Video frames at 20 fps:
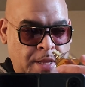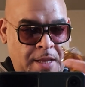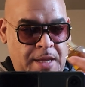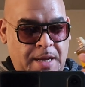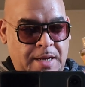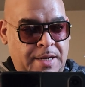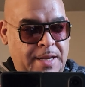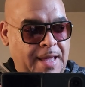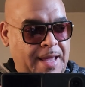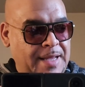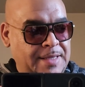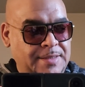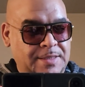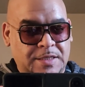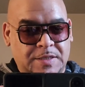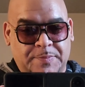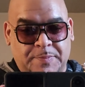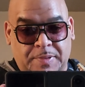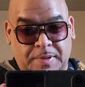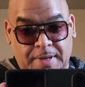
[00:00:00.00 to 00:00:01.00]
And it has
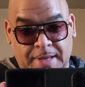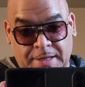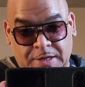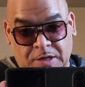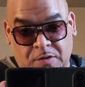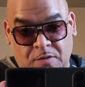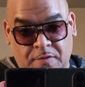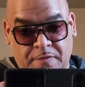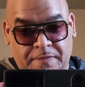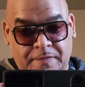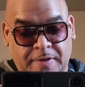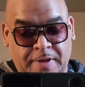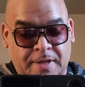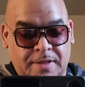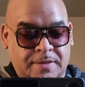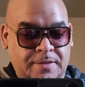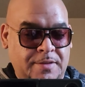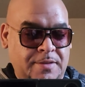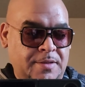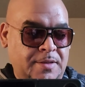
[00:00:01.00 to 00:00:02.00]
this Play-Doh
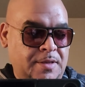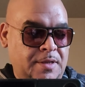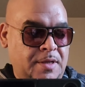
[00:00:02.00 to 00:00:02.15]
effect.